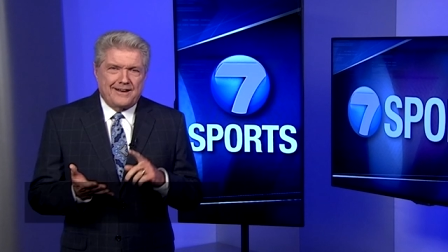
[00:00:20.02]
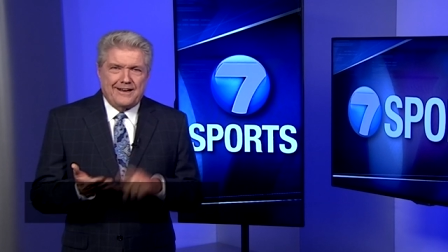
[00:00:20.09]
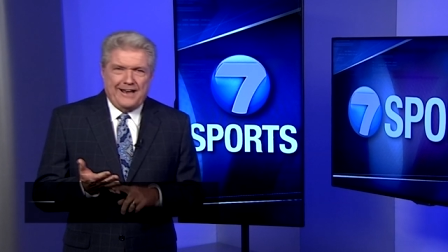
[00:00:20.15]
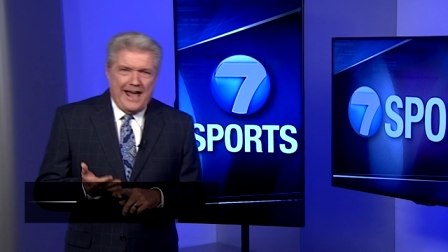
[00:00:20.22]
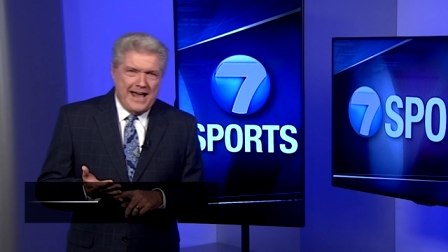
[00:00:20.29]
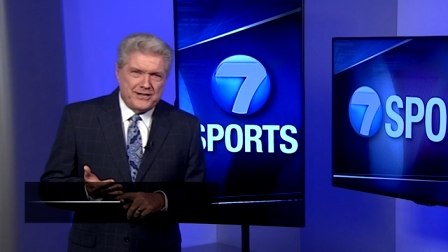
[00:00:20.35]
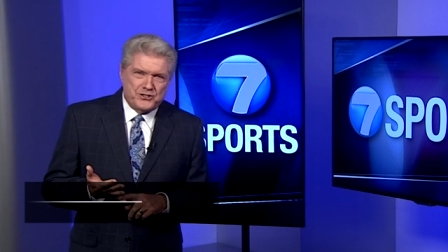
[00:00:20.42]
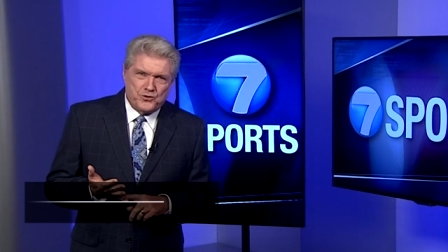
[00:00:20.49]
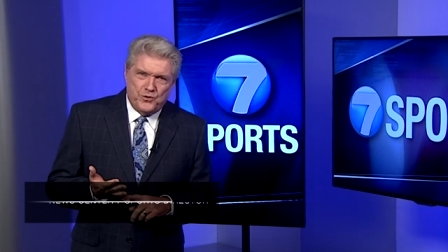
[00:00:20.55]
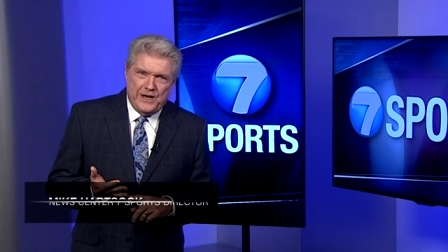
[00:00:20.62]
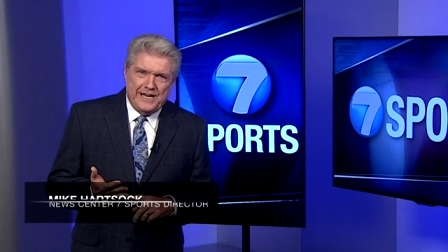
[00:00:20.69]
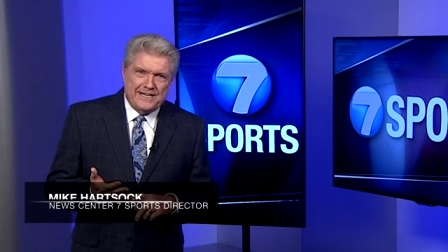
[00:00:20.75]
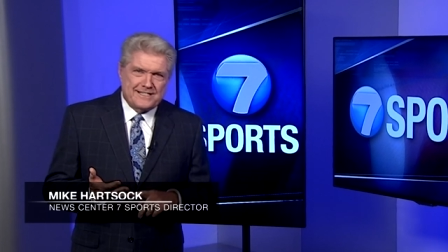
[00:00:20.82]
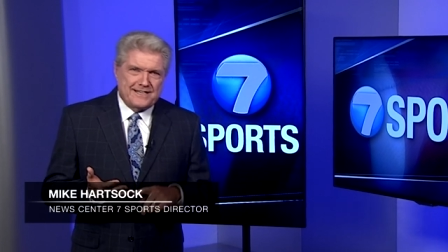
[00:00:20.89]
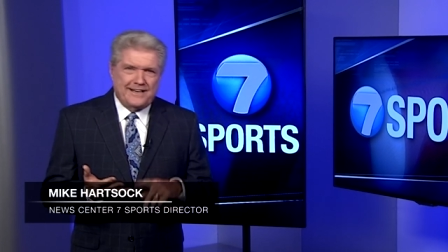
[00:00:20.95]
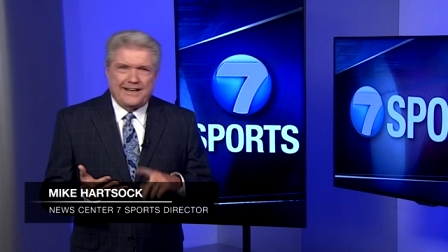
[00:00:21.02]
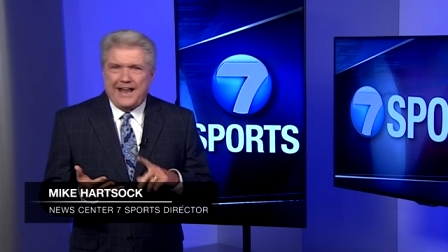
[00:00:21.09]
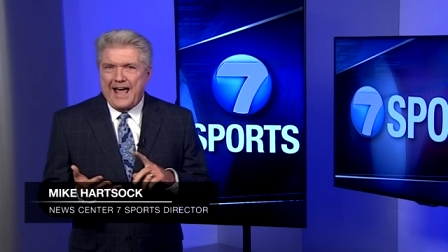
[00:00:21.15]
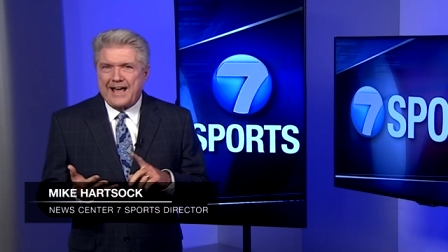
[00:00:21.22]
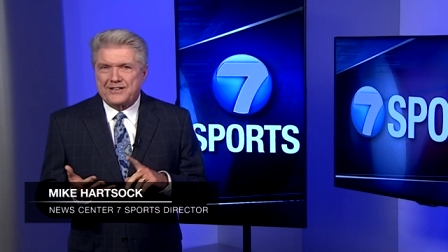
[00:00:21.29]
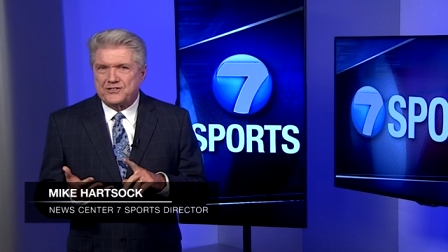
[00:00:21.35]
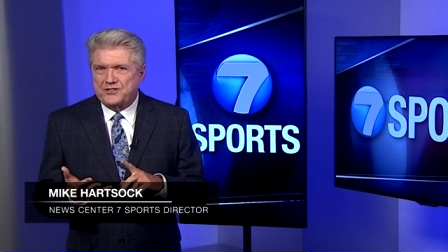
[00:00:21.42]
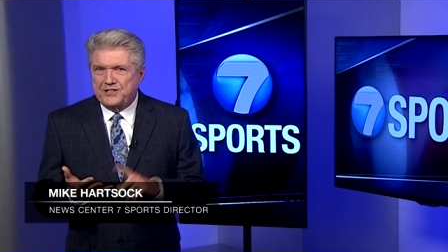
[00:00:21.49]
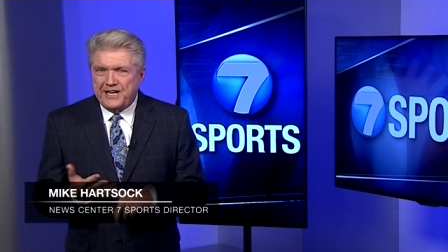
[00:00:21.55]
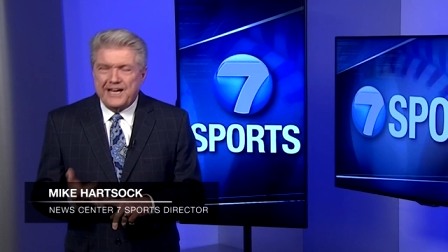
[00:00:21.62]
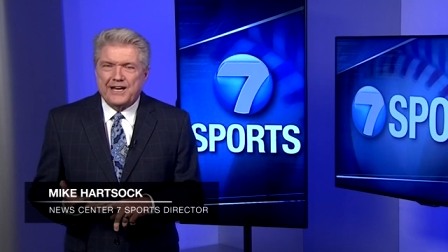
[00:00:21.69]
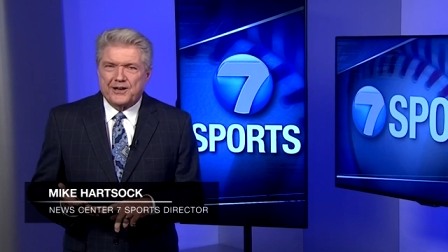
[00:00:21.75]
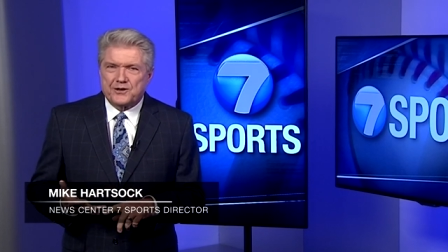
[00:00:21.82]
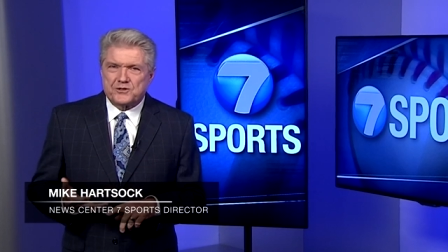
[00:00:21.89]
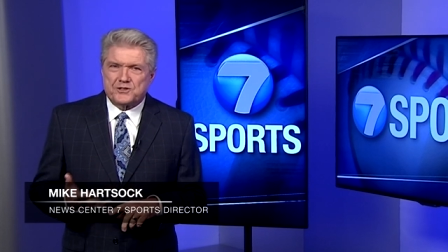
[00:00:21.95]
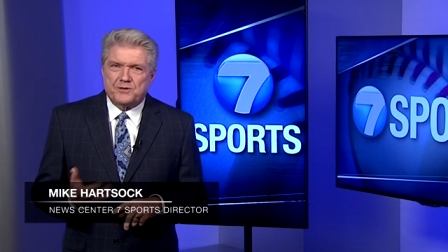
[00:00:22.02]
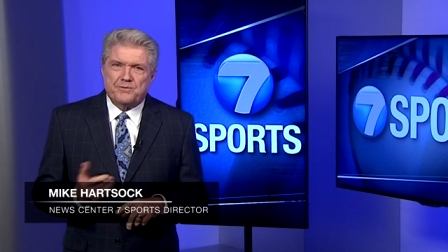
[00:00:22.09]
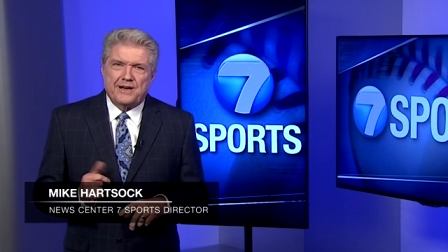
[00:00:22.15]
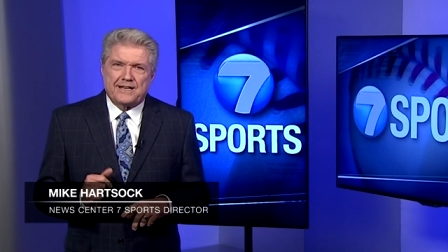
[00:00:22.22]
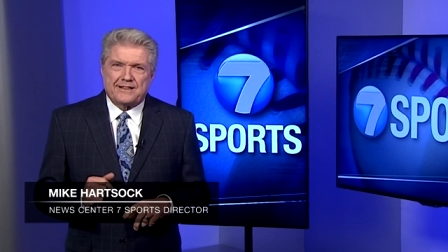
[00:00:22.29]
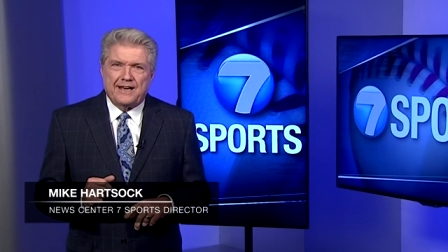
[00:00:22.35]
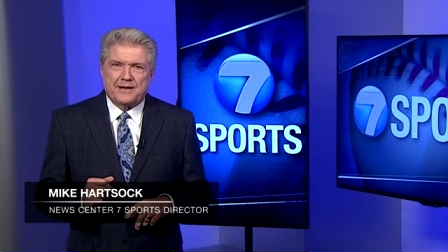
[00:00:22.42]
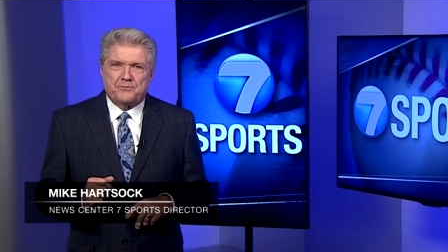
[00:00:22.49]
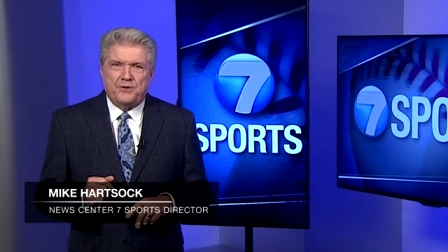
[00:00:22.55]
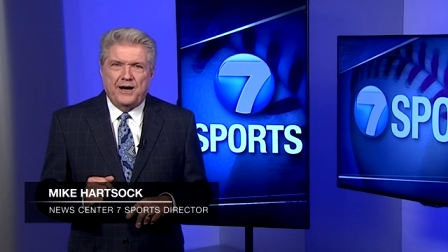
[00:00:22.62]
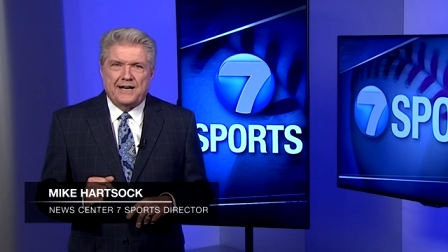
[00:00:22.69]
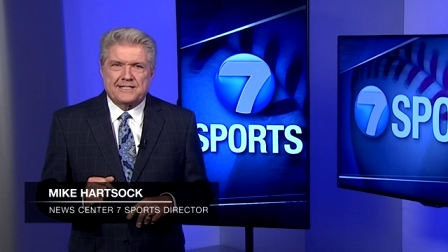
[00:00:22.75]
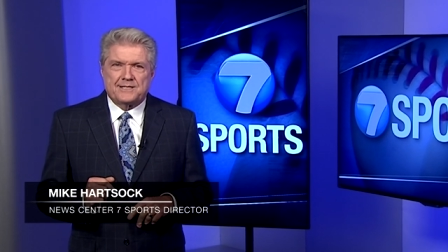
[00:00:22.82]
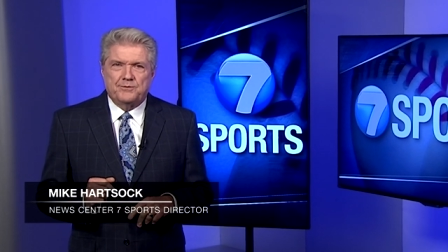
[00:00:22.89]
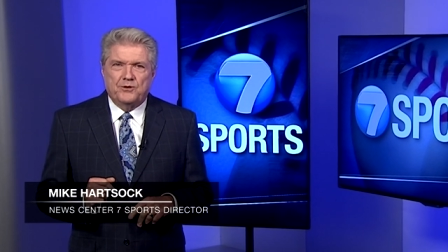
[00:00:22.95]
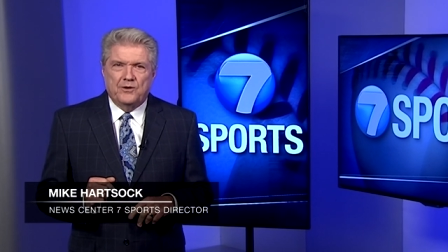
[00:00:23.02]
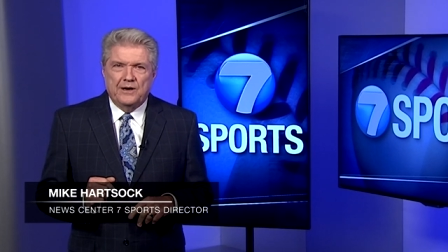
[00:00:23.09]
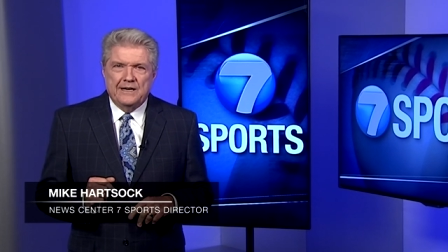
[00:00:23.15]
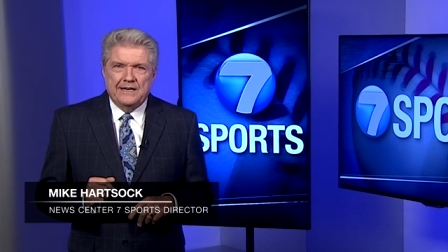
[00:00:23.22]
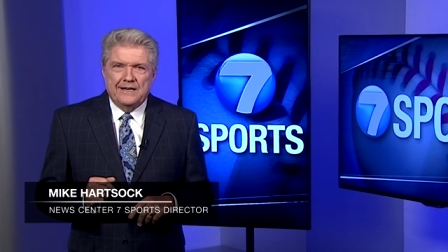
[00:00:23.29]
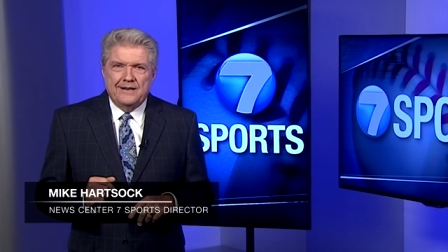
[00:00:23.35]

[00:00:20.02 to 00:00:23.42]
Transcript: and last weeks and last years to make that possible.